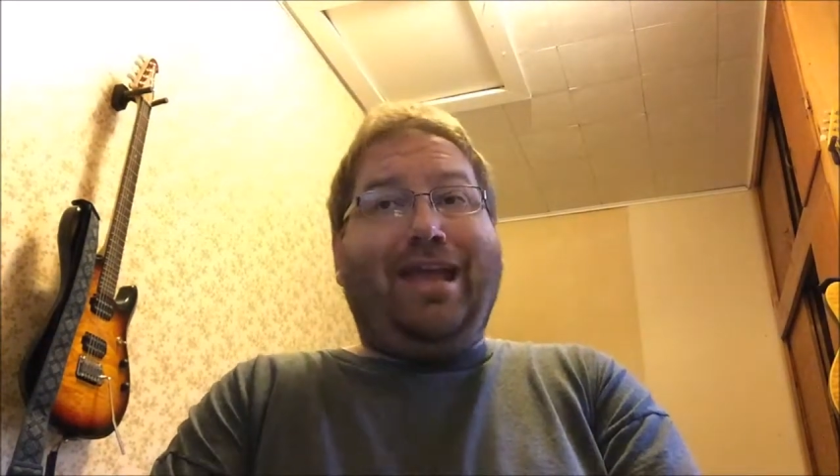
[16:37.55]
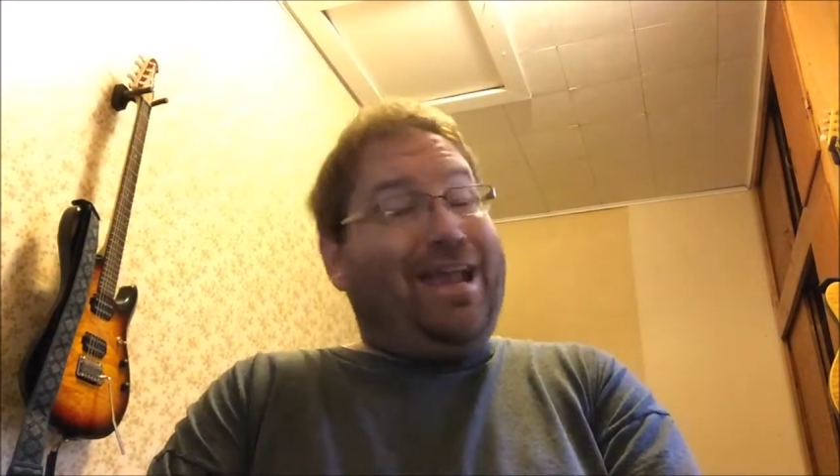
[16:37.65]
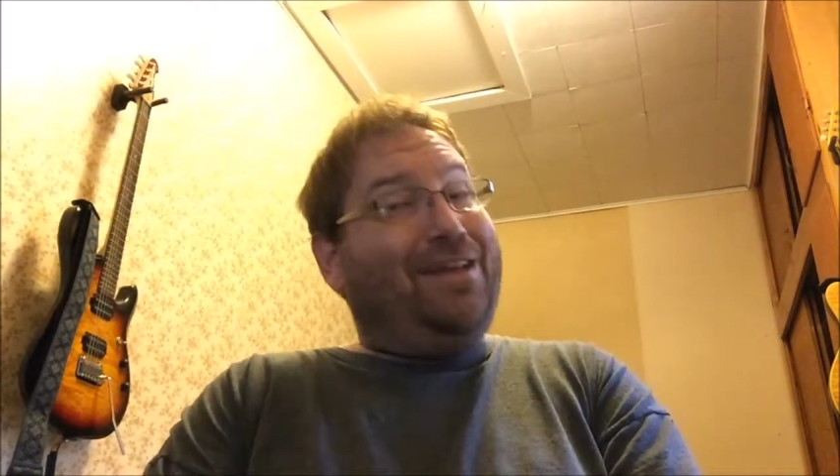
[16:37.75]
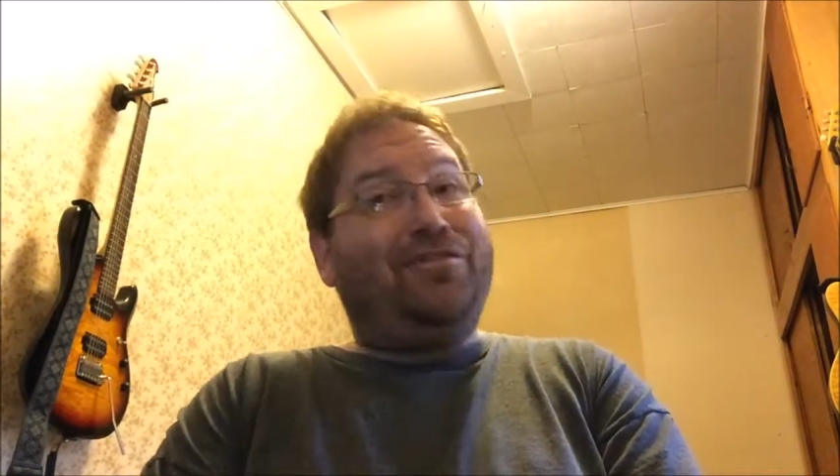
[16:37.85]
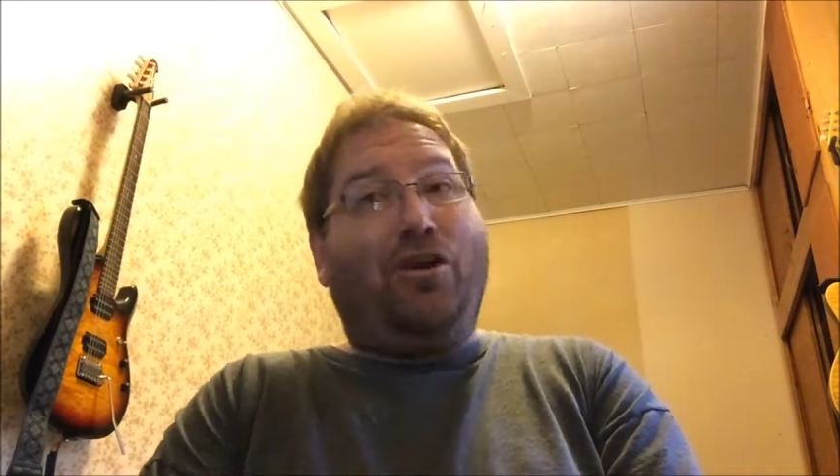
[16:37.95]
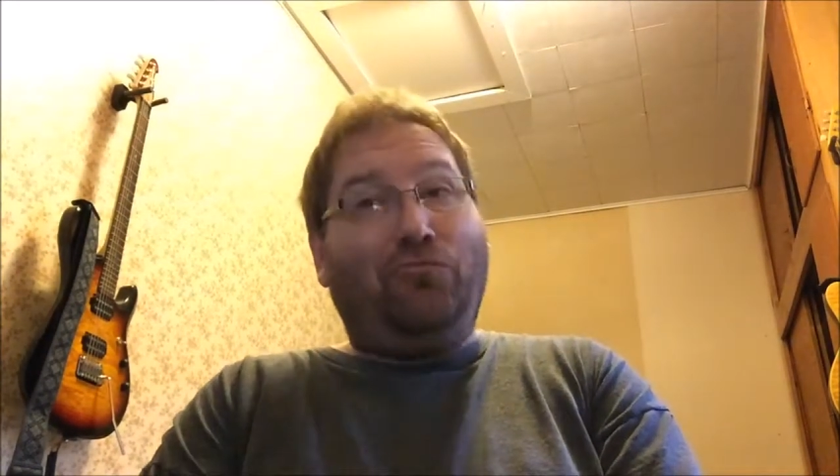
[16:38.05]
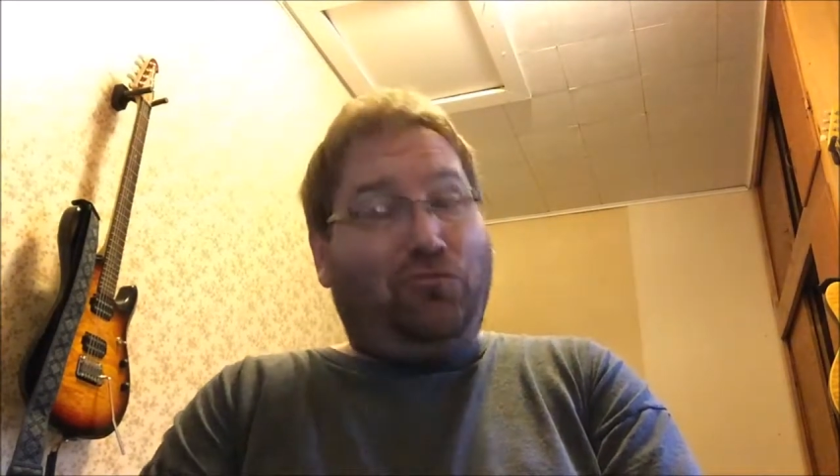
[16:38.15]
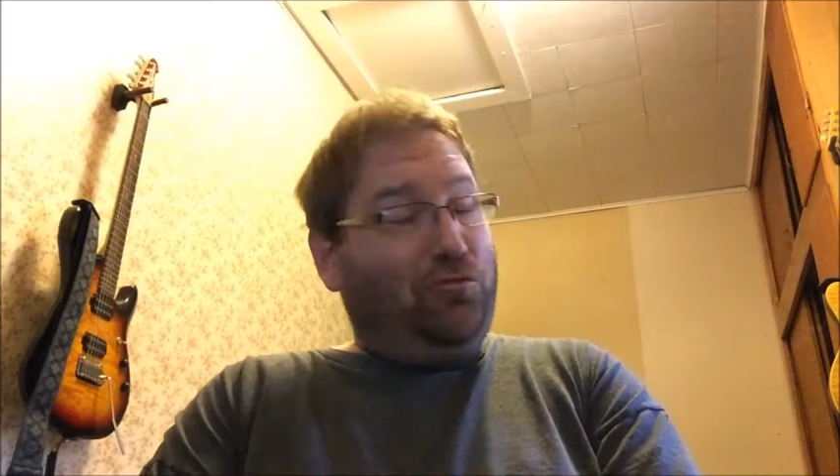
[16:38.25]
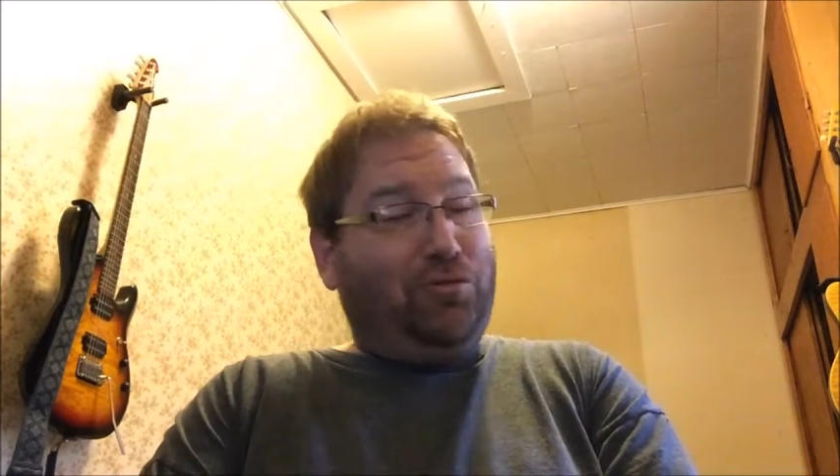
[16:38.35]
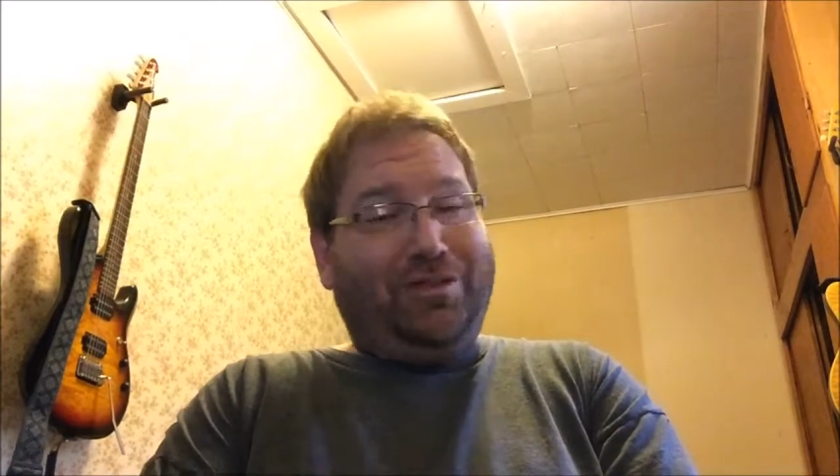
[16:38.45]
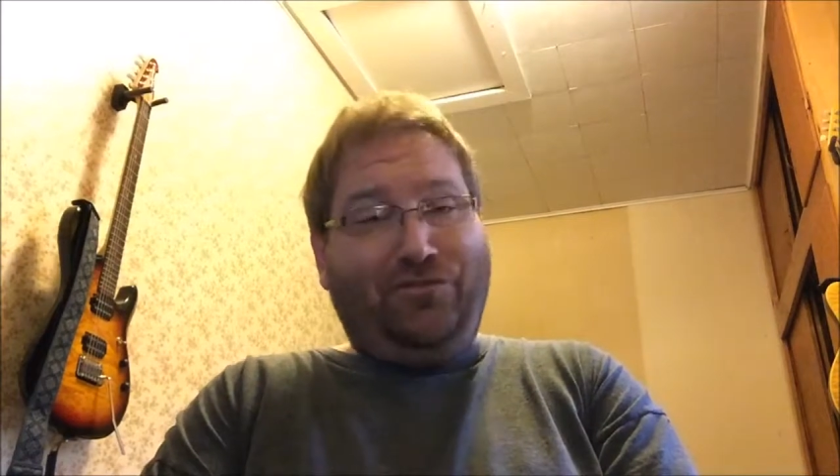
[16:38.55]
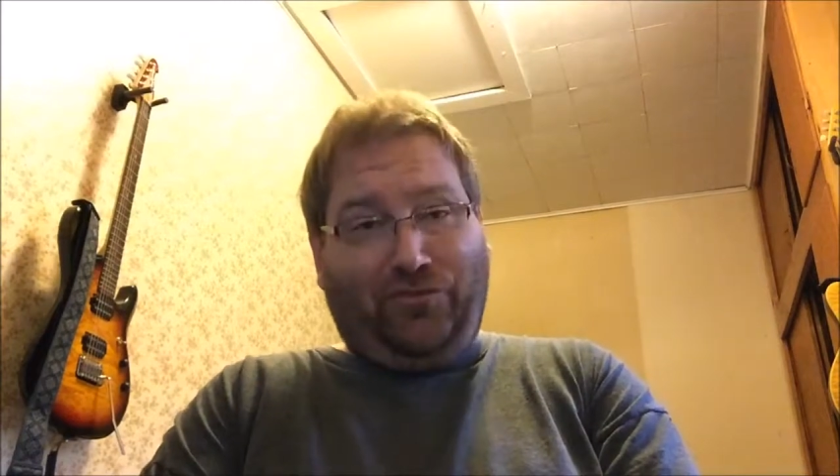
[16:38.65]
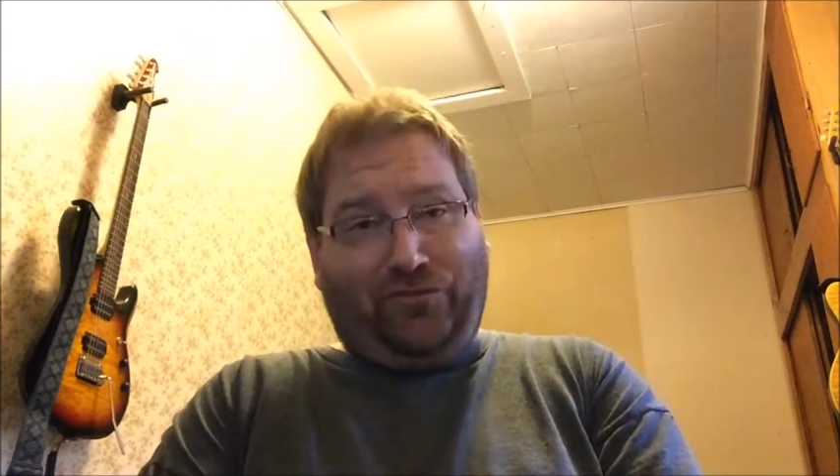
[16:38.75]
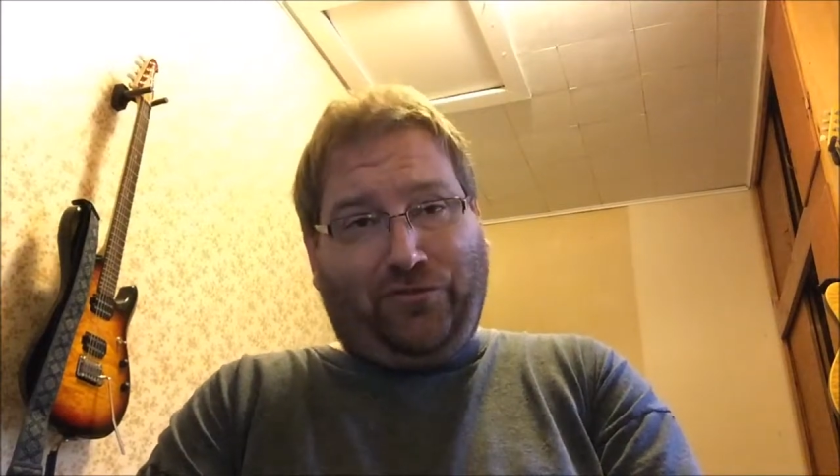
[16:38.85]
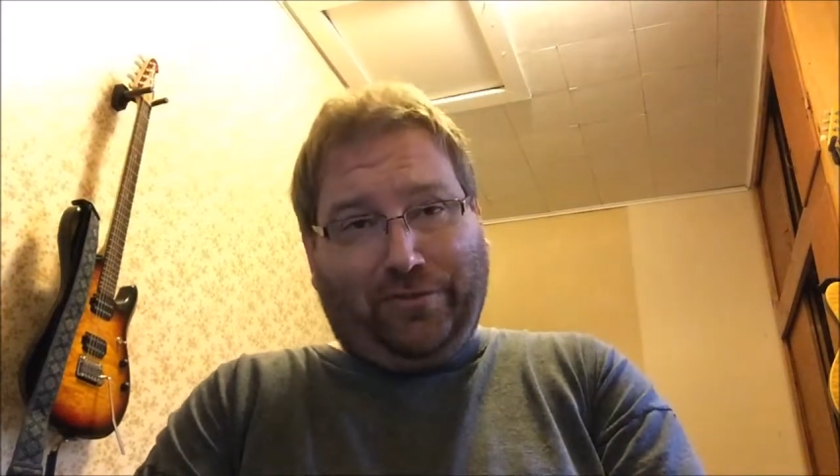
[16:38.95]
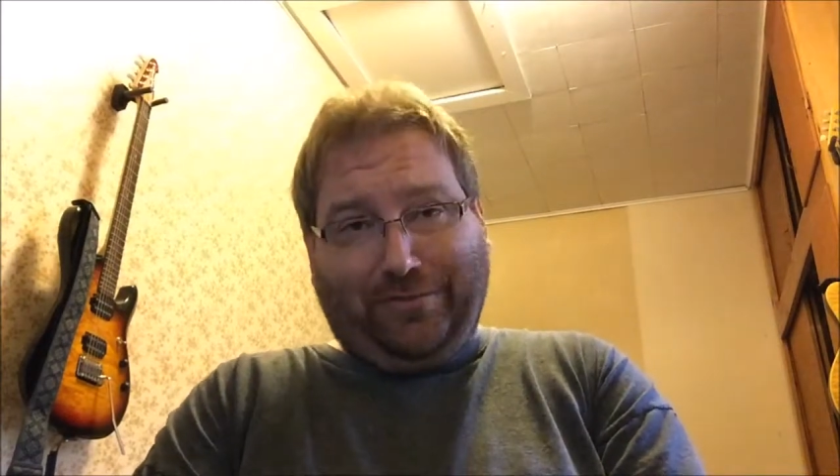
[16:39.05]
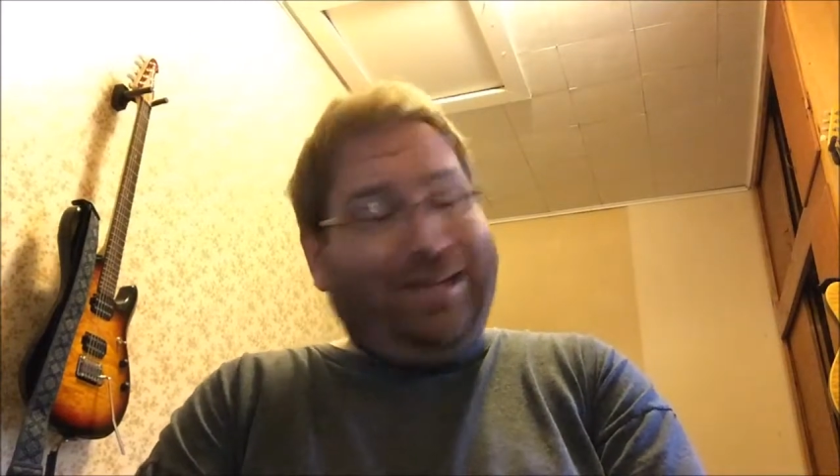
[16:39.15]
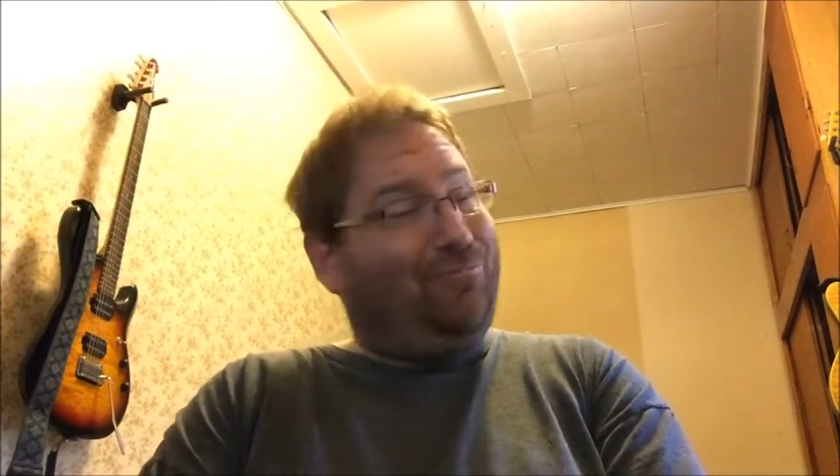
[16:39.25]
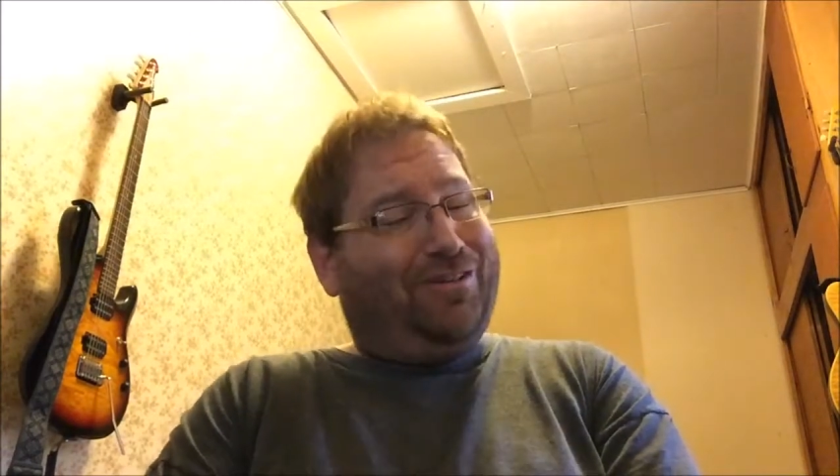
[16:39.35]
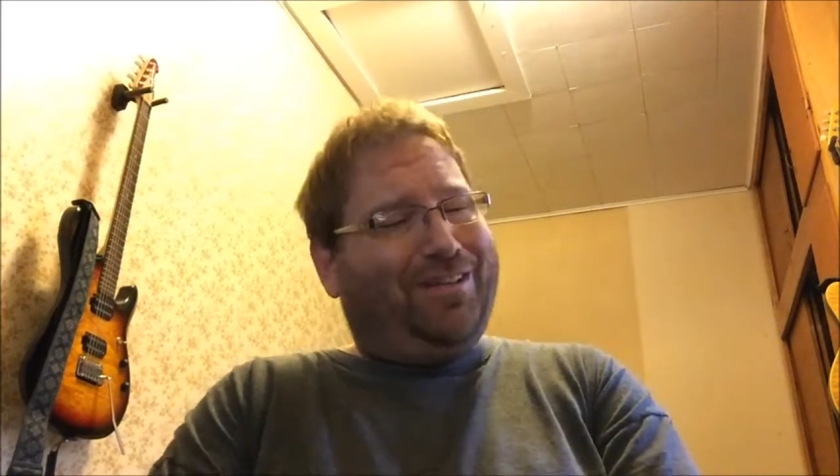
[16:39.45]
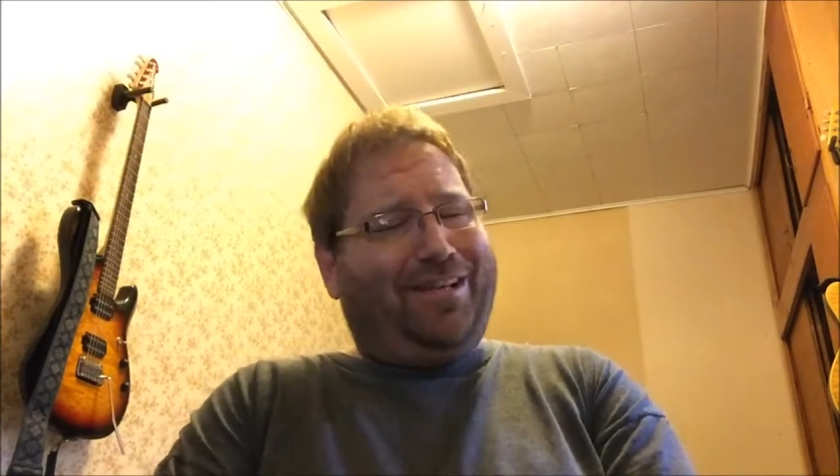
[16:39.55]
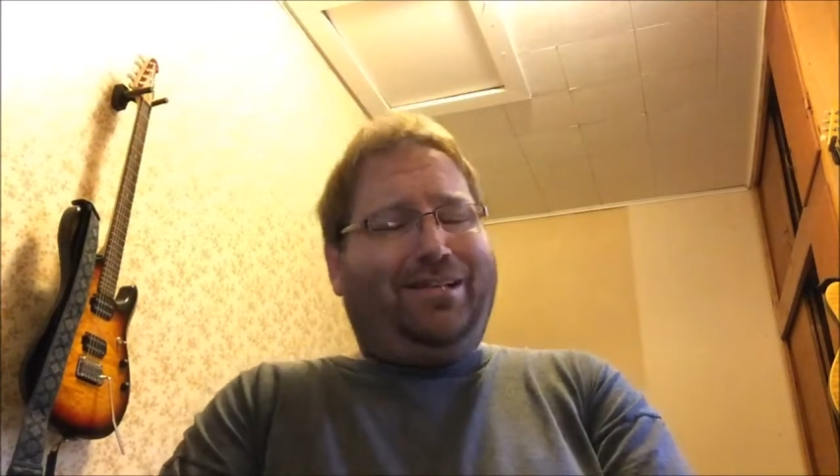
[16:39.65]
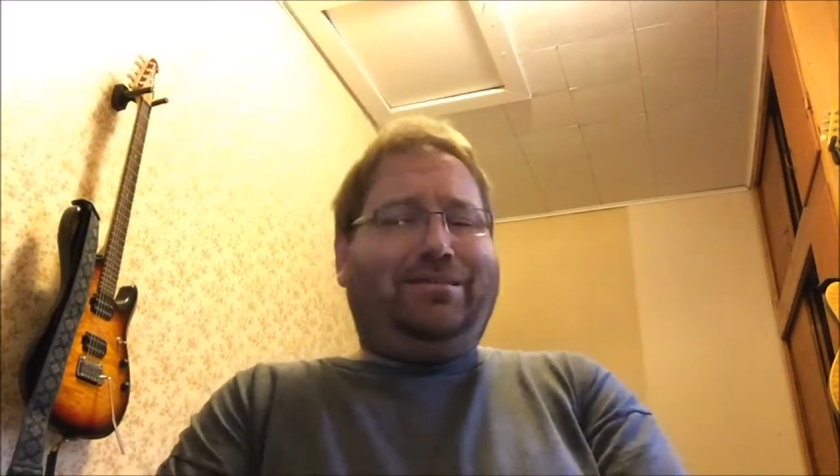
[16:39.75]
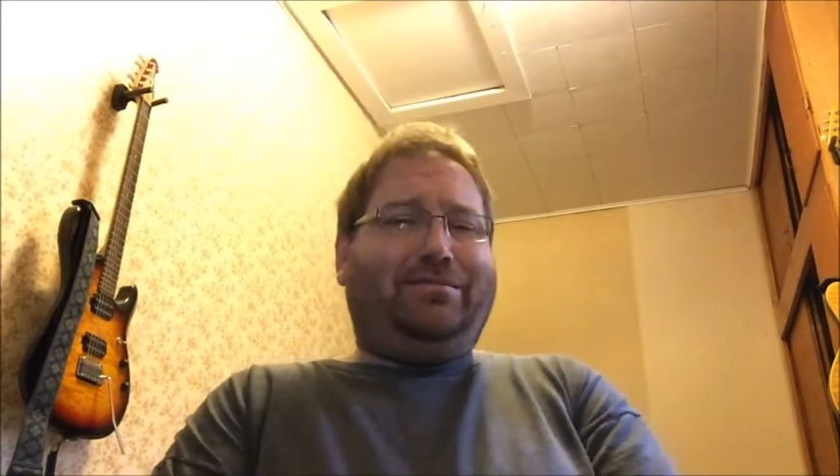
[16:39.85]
and aren't really religious. Not really.